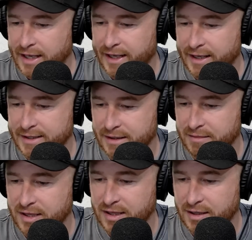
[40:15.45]
anchor
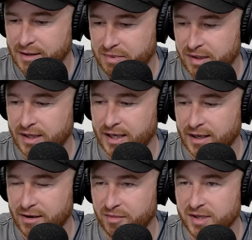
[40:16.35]
something, it'd be
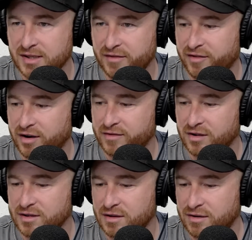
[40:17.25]
Economics at the $5.